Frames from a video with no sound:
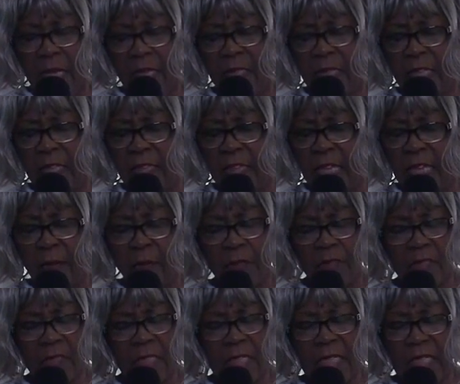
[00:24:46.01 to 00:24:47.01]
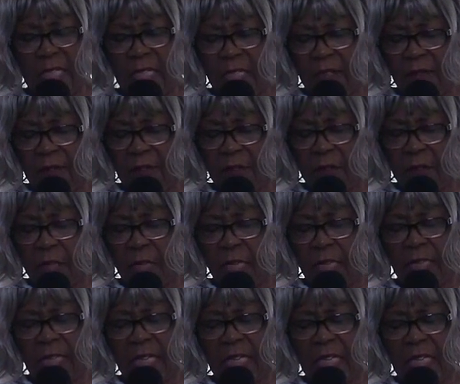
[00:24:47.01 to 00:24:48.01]
that they would deliver,
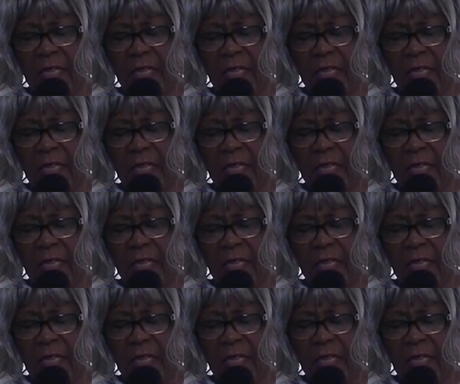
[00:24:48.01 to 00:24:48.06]
that